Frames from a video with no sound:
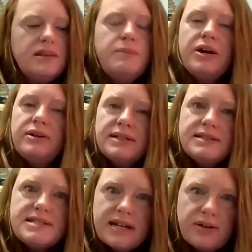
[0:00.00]
The
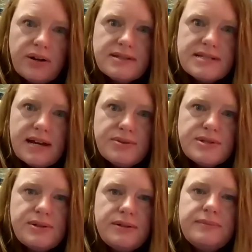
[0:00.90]
Maryland State Arts
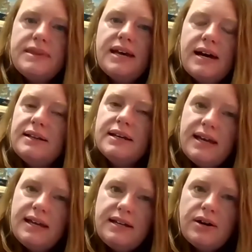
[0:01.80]
Council, the
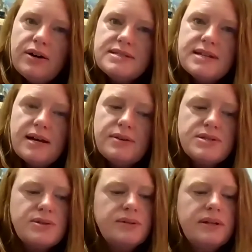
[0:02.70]
Allegheny Arts
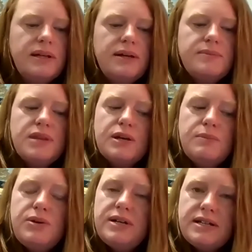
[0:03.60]
Council, the
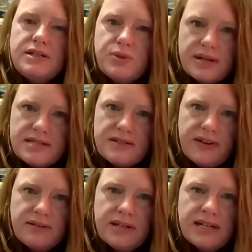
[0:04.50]
Community Trust
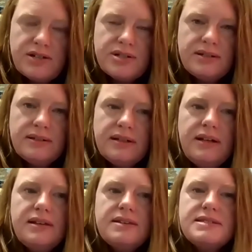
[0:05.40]
Foundation,
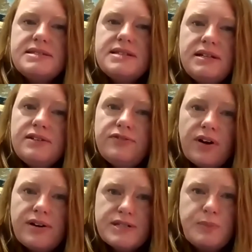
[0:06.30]
the City of
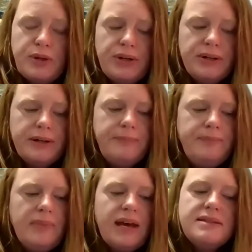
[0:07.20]
Frostburg,
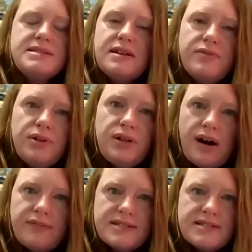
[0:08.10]
and several
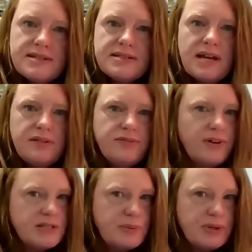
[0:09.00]
offices at
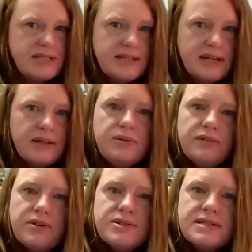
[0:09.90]
Frostburg State
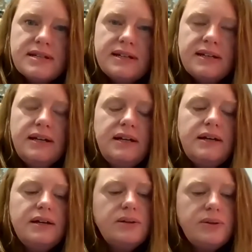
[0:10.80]
University,
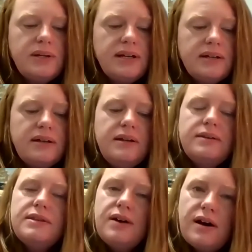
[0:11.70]
including
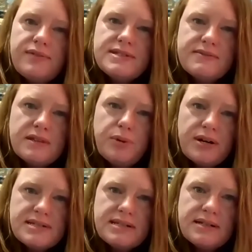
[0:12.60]
the Office of the
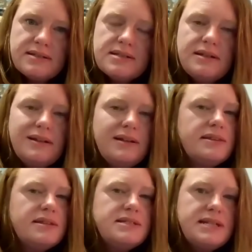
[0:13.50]
President,
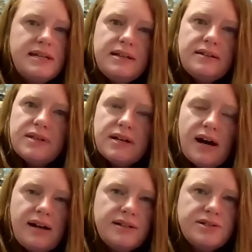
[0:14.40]
the Dean of the
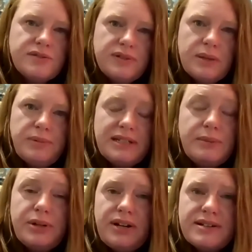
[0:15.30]
College of
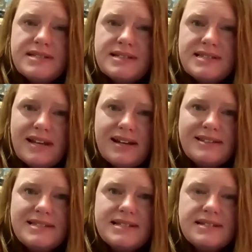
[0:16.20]
Liberal Arts and
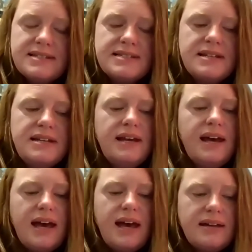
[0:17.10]
Sciences,
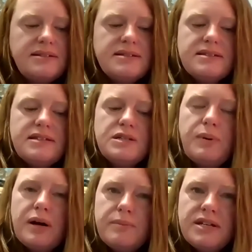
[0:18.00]
and the
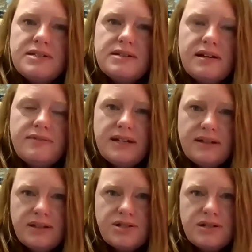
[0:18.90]
Department of
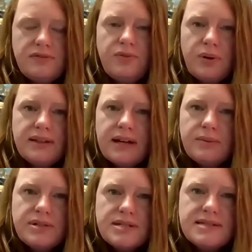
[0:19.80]
English and Foreign
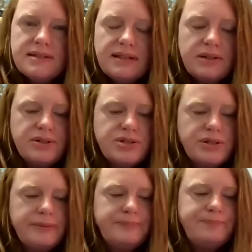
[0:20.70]
Languages and
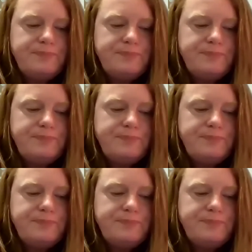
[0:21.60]
Literature.